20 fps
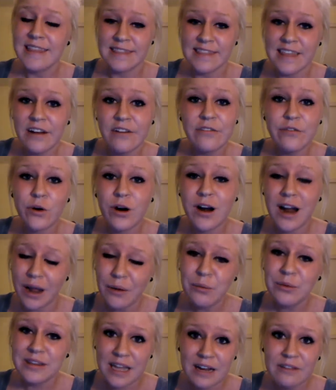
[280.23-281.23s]
Therefore, I
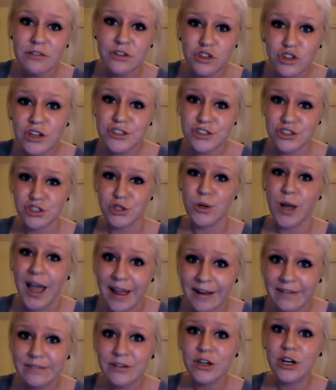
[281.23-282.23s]
will never trust you
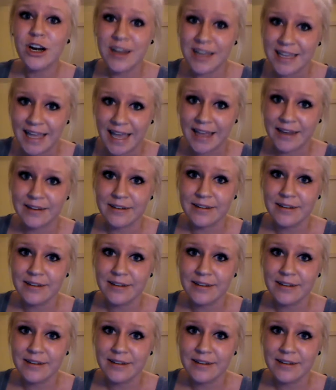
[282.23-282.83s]
ever again.